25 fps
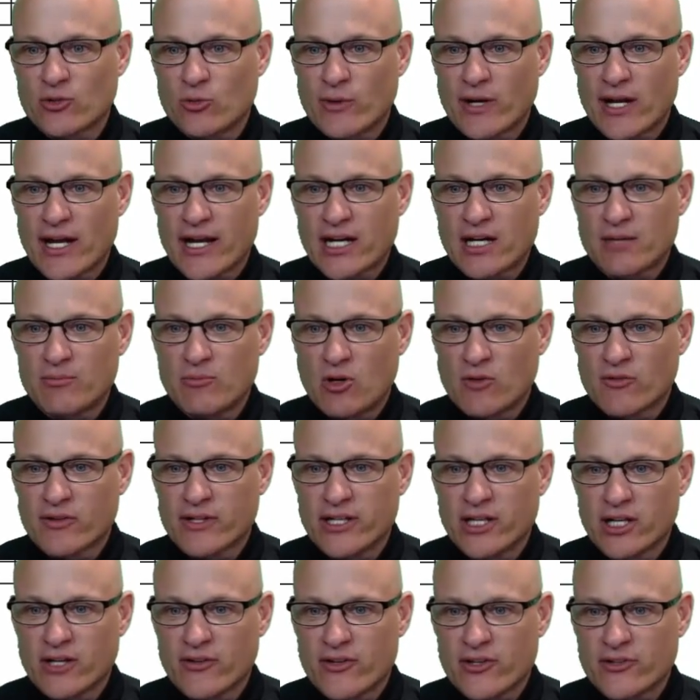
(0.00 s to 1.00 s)
So when I come
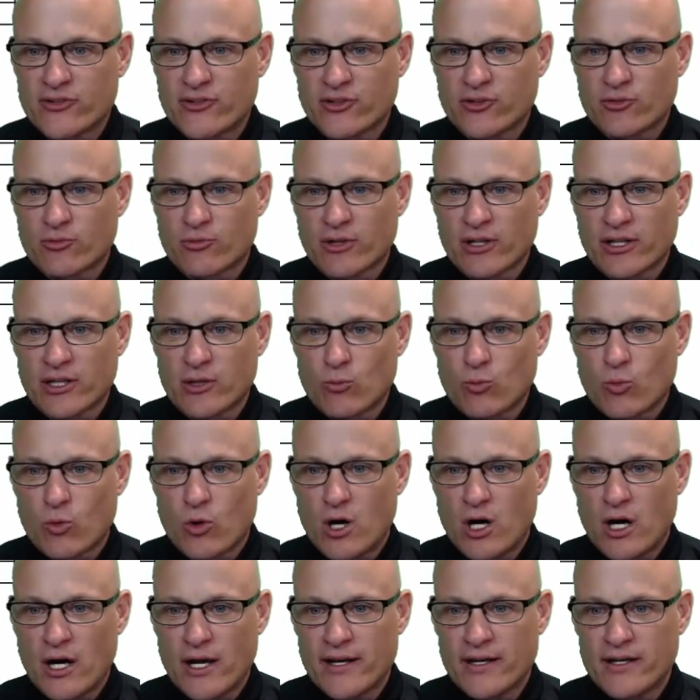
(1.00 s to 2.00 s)
over here, this is really
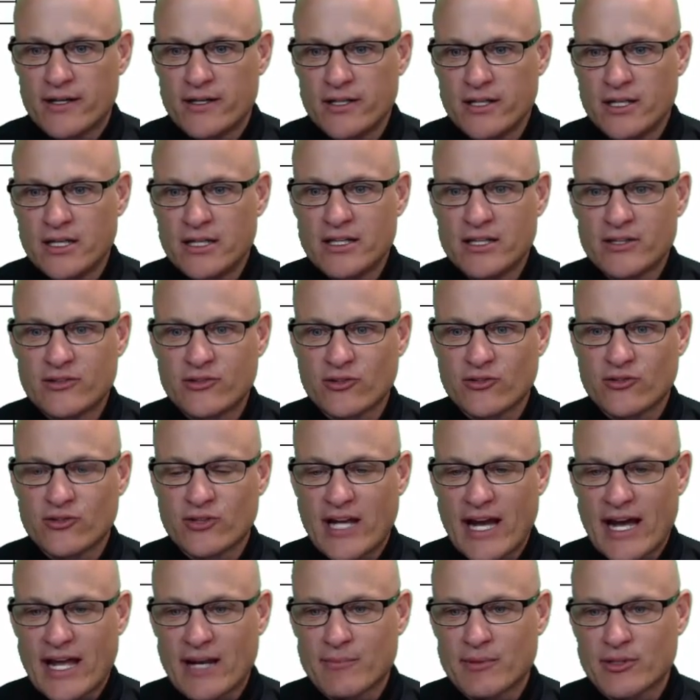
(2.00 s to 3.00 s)
one. This
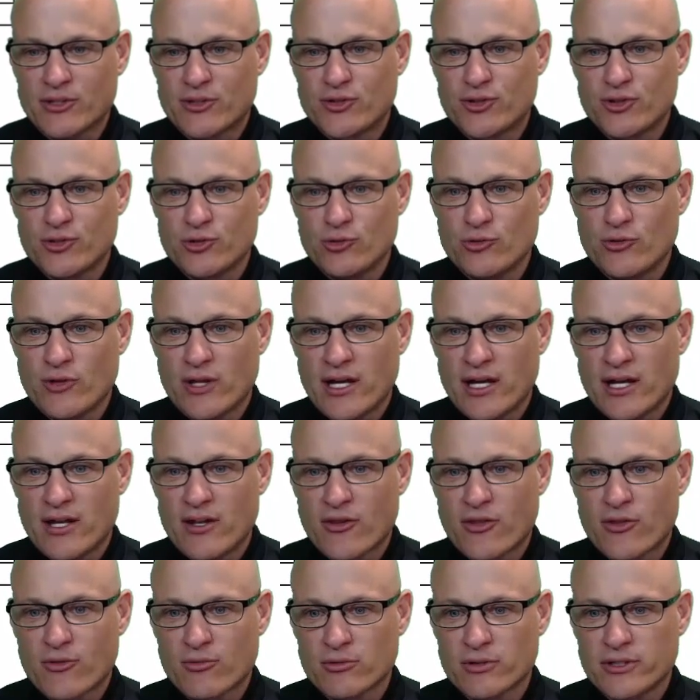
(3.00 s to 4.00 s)
has got to be two
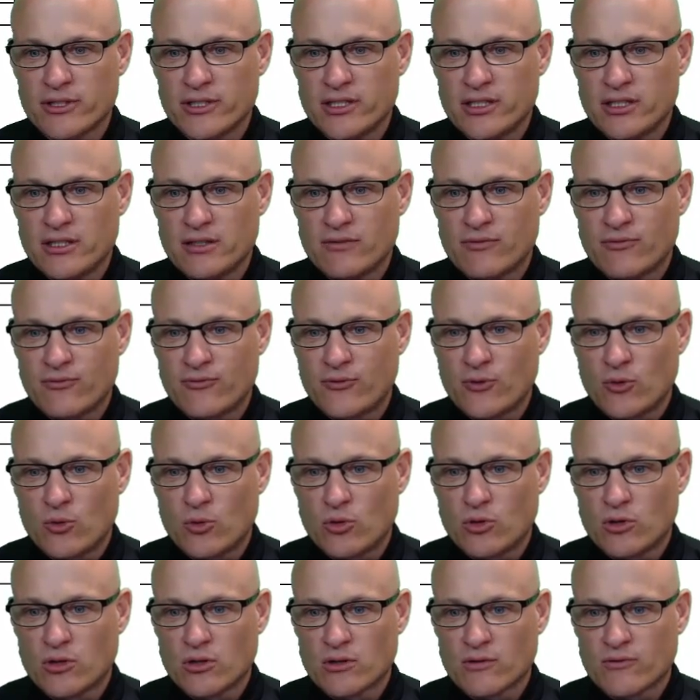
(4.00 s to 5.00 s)
then, three,
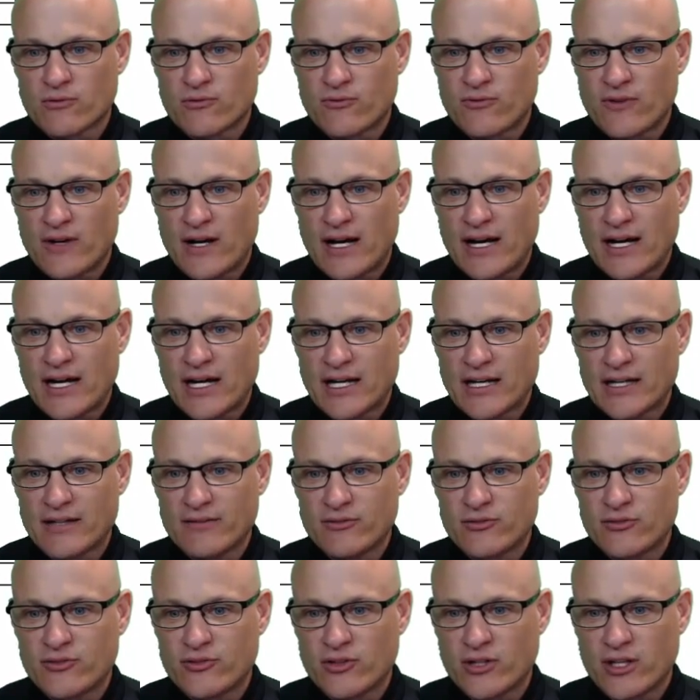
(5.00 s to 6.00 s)
four,
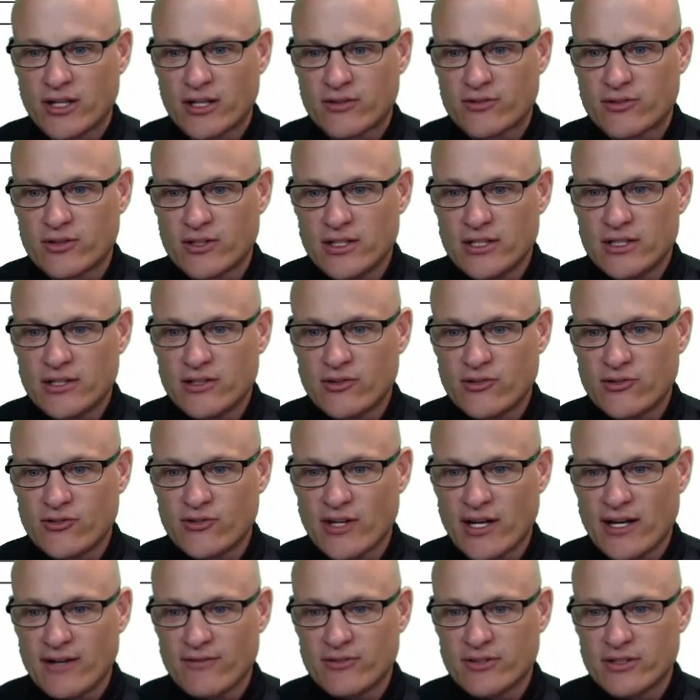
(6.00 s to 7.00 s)
five, six,
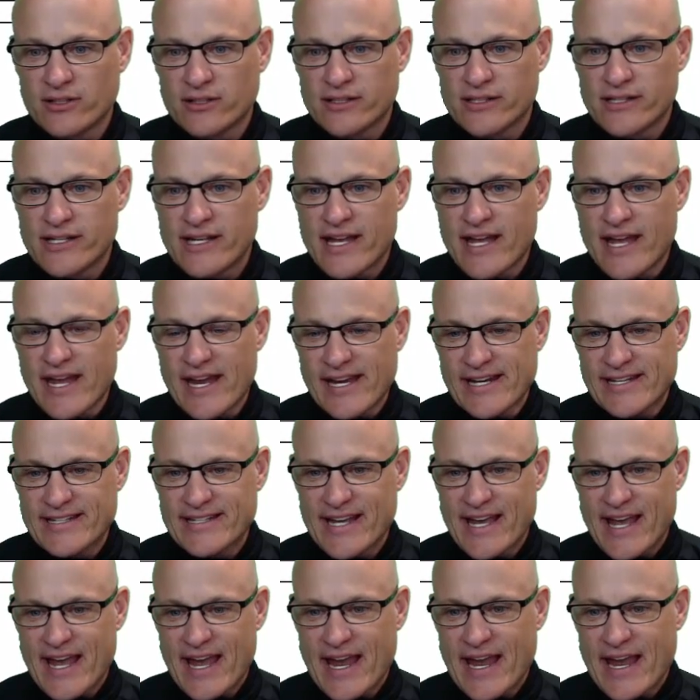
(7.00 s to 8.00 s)
seven,
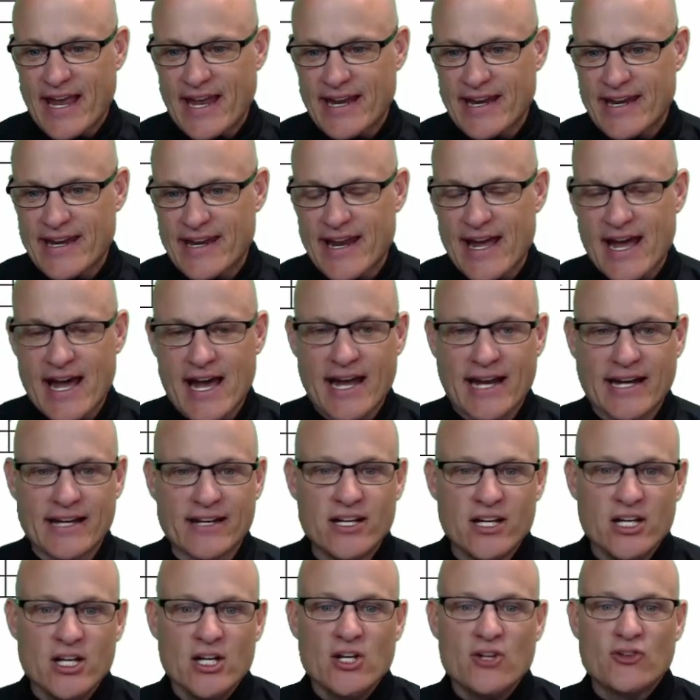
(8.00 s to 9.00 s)
eight, and
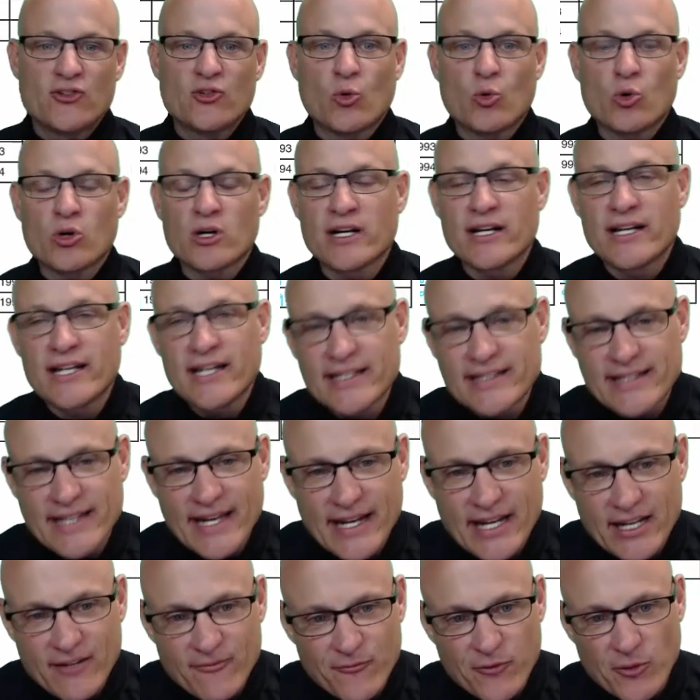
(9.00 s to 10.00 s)
nine. So we're going to get
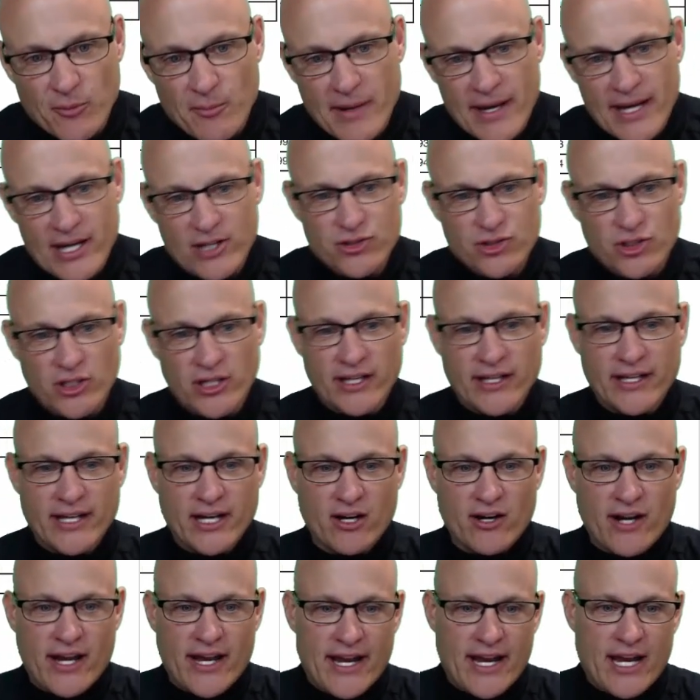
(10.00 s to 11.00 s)
that information in
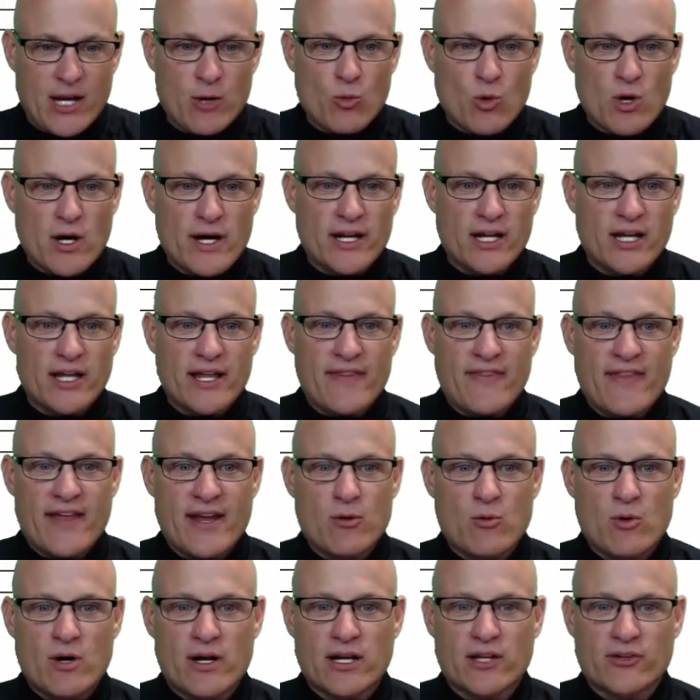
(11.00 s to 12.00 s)
there. And they want and
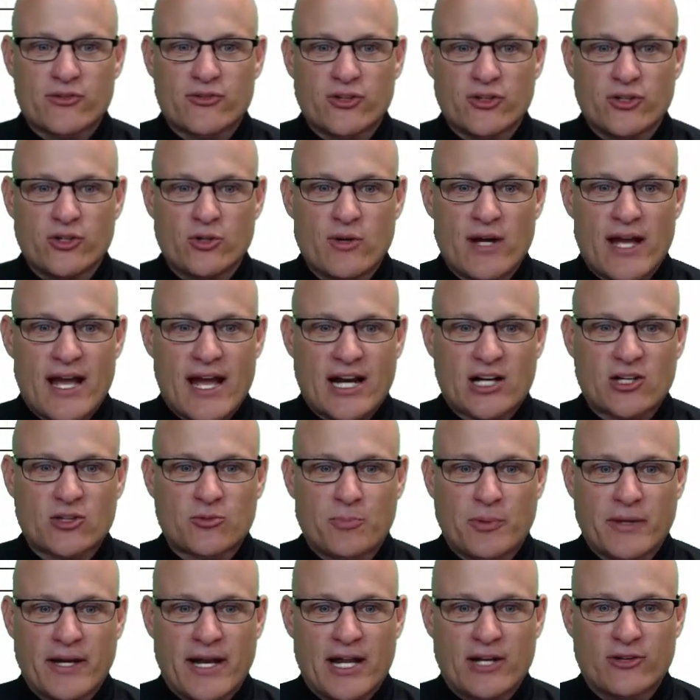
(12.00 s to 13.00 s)
they want us to do
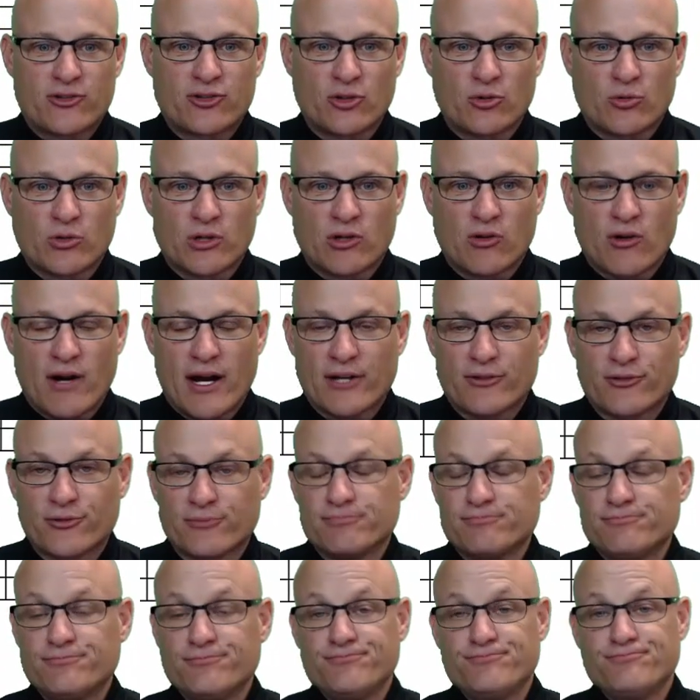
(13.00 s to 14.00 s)
exponential
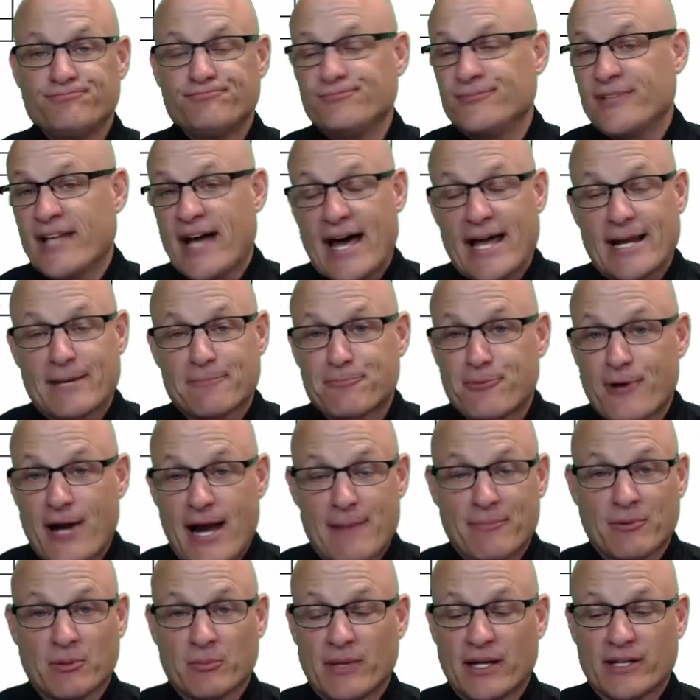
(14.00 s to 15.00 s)
regression. Not a
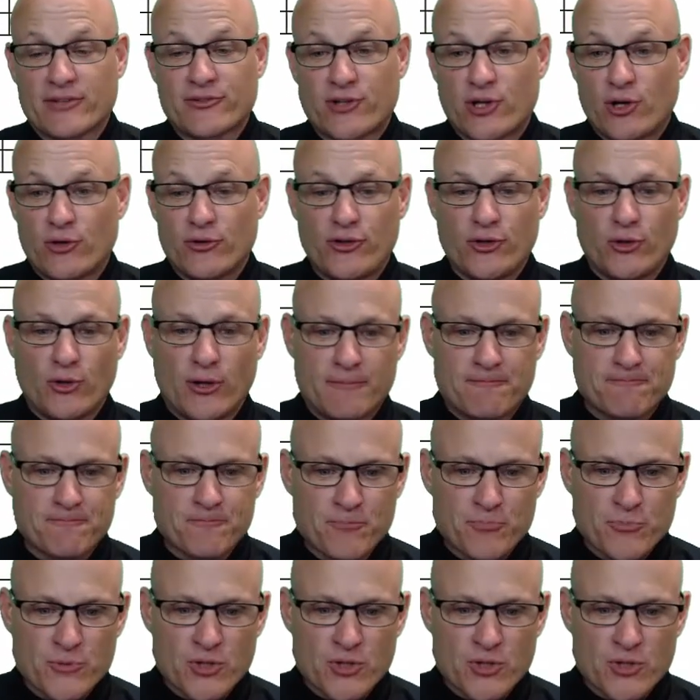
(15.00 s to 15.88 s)
problem. Let's go do it.